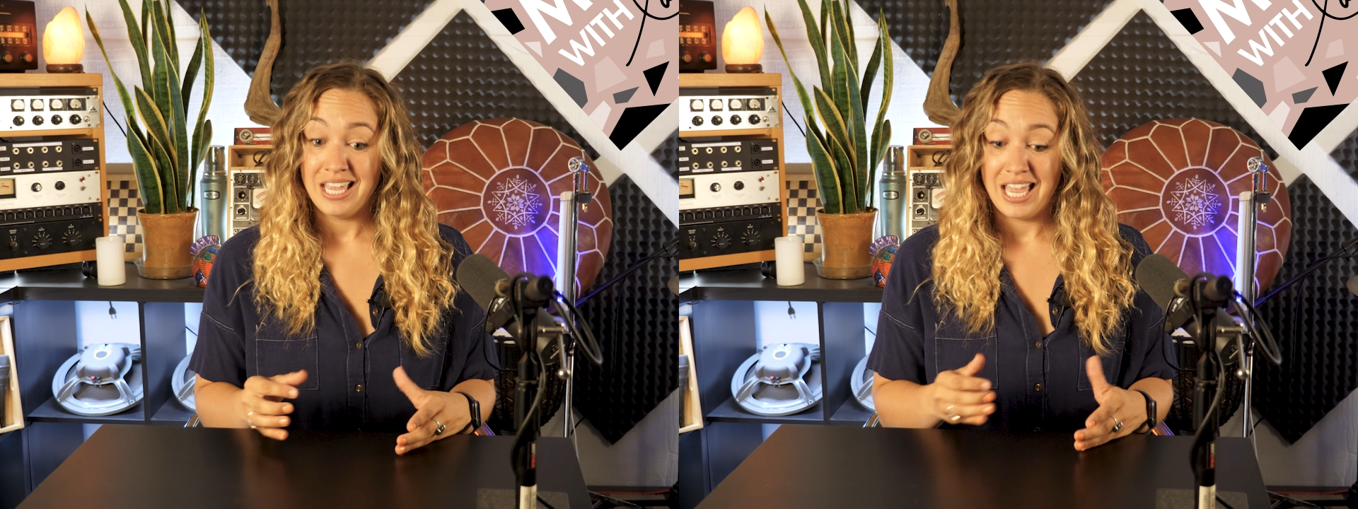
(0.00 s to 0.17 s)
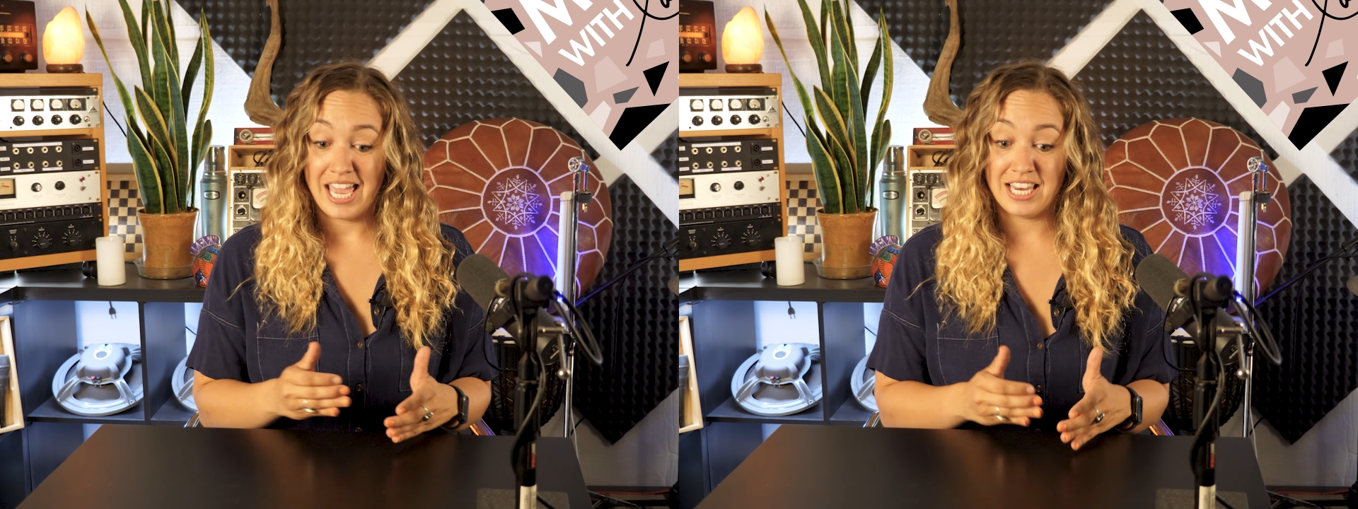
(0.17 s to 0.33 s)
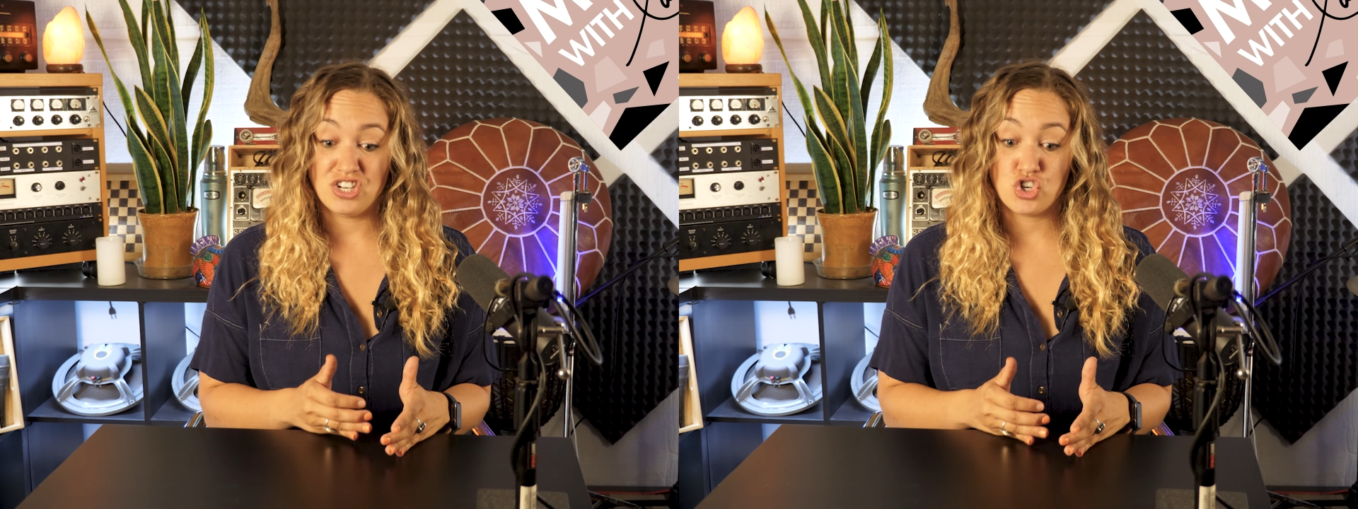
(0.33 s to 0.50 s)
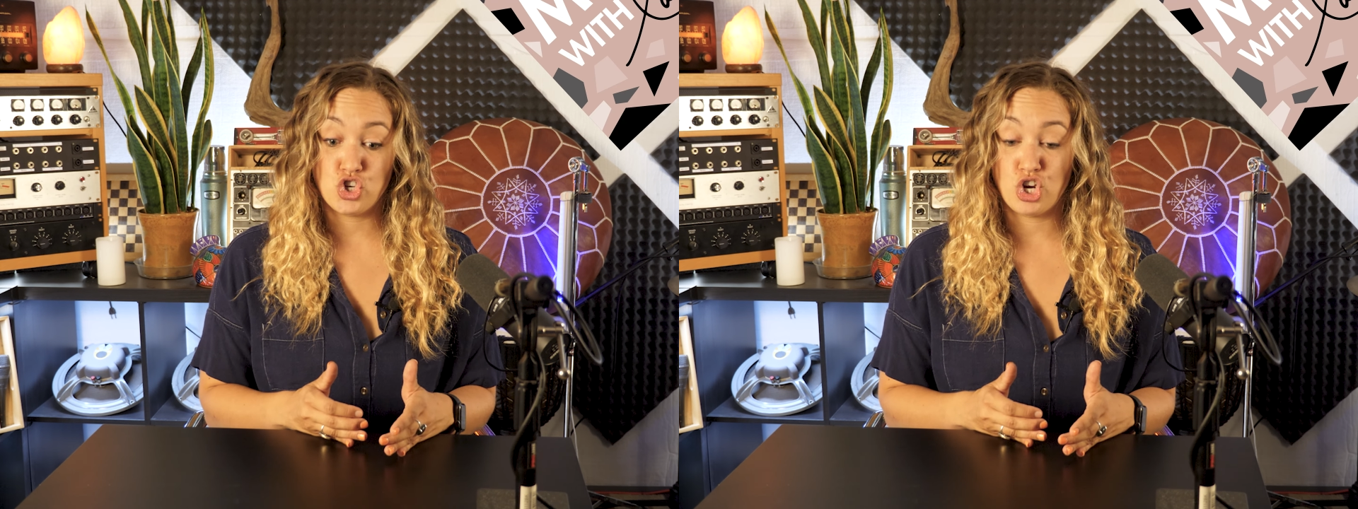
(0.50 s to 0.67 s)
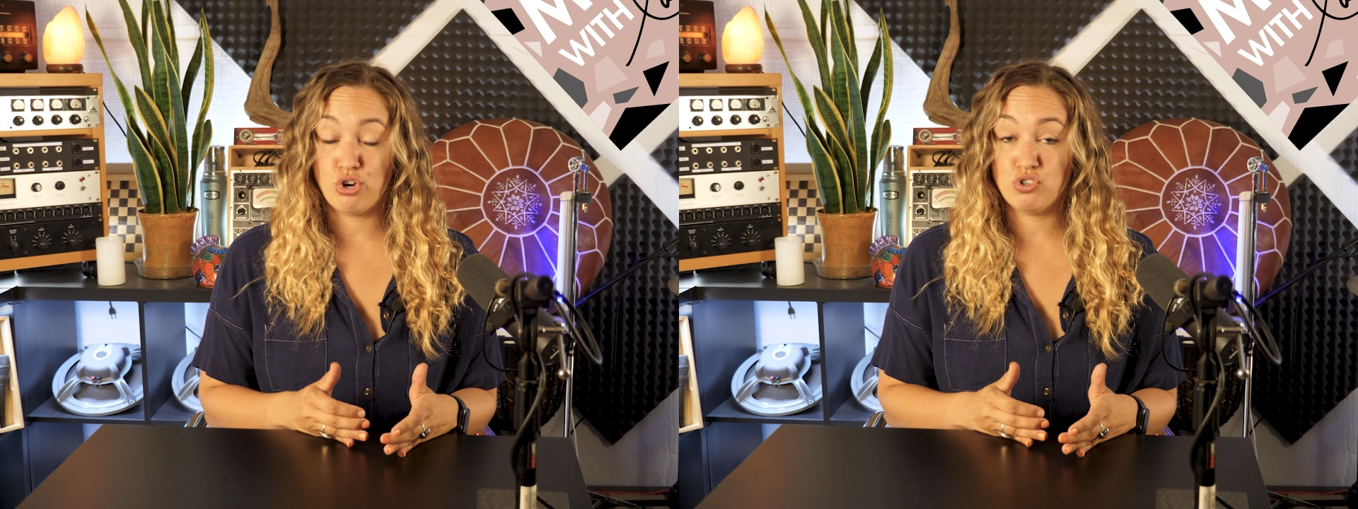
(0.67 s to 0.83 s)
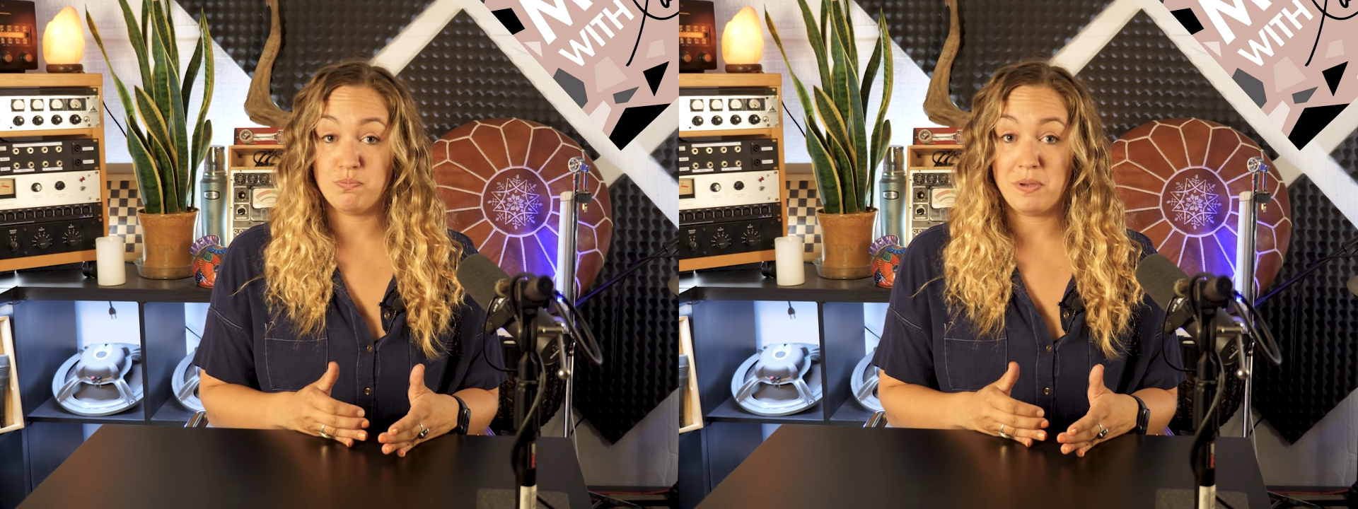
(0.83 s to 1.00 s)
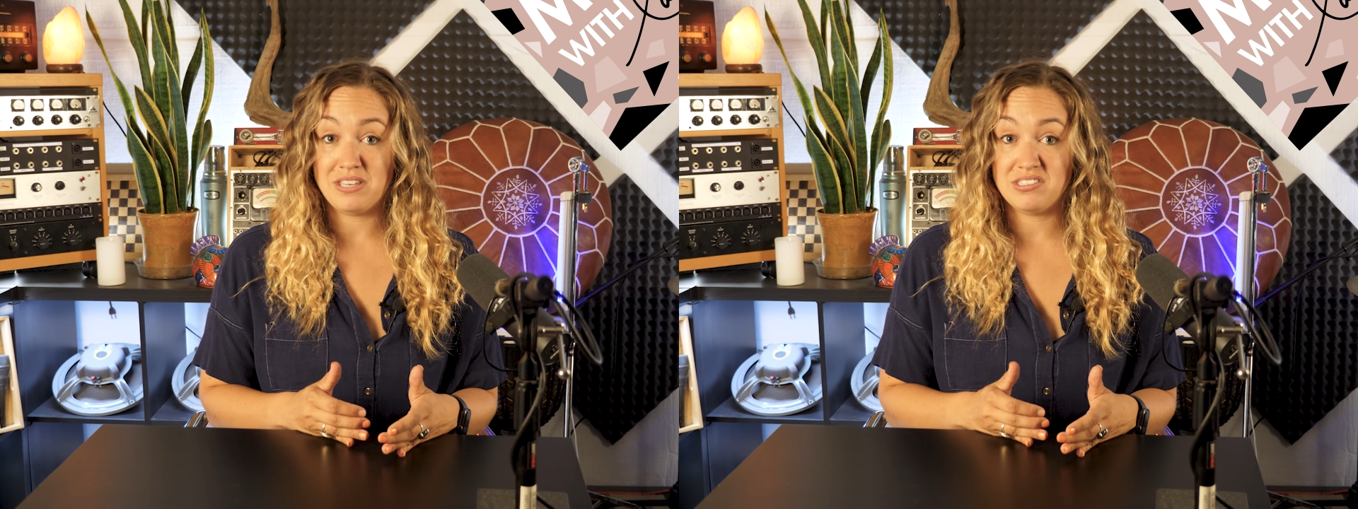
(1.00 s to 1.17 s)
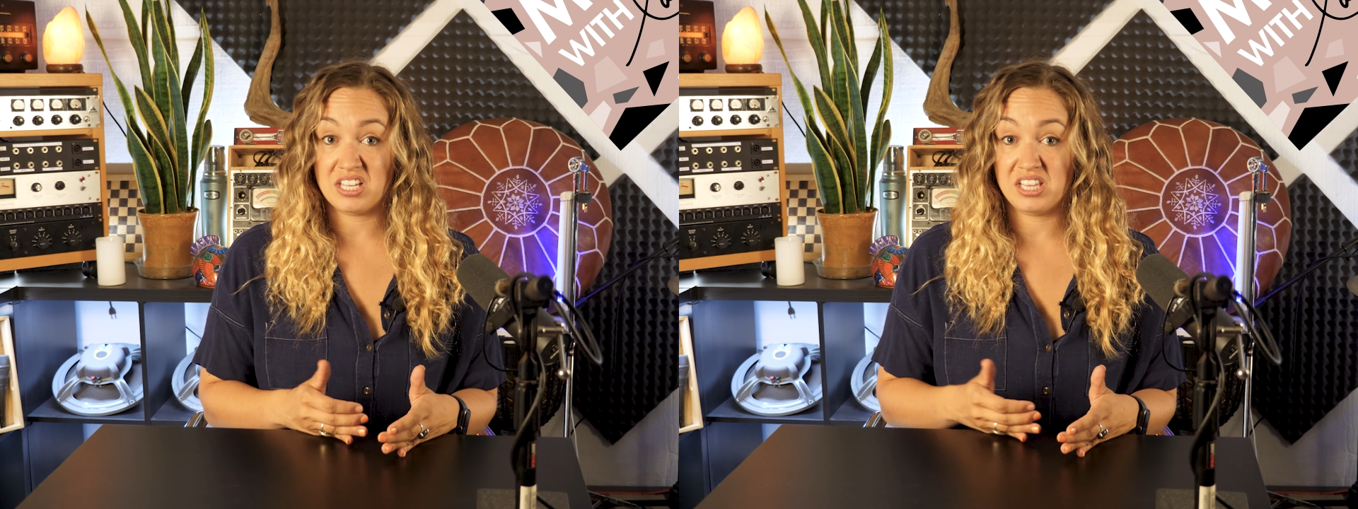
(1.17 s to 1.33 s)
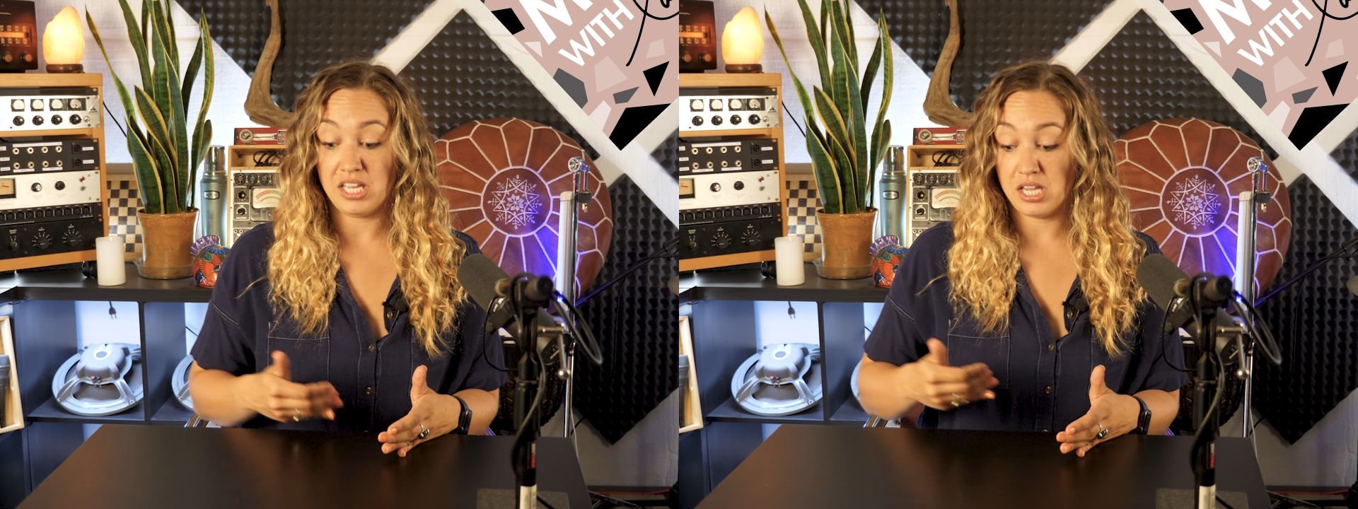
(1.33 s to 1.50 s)
and it shows
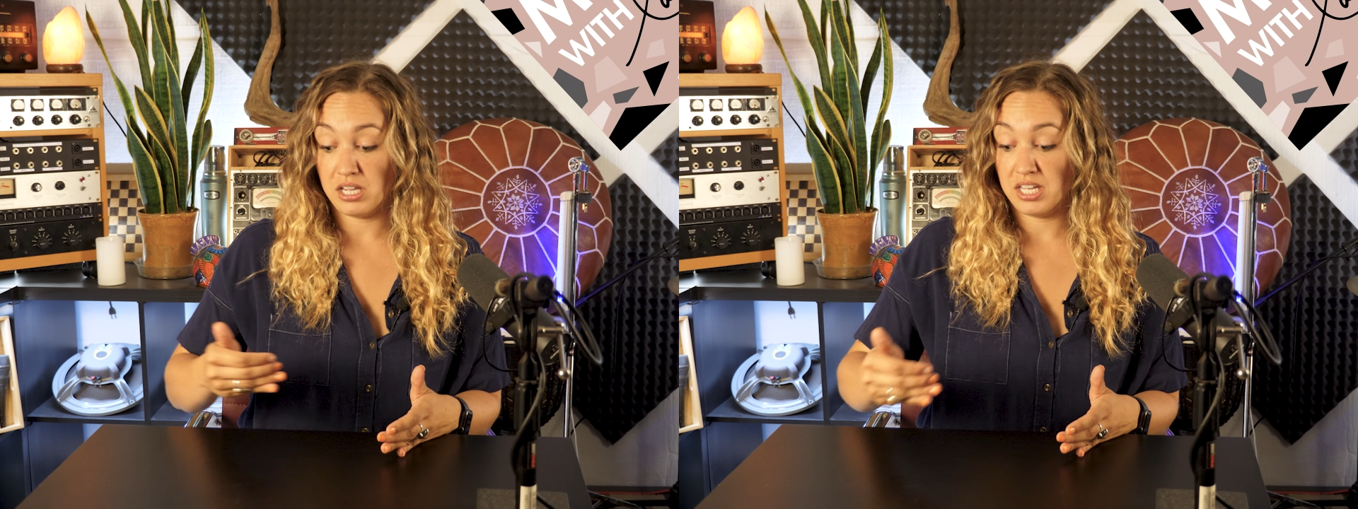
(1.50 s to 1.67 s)
basically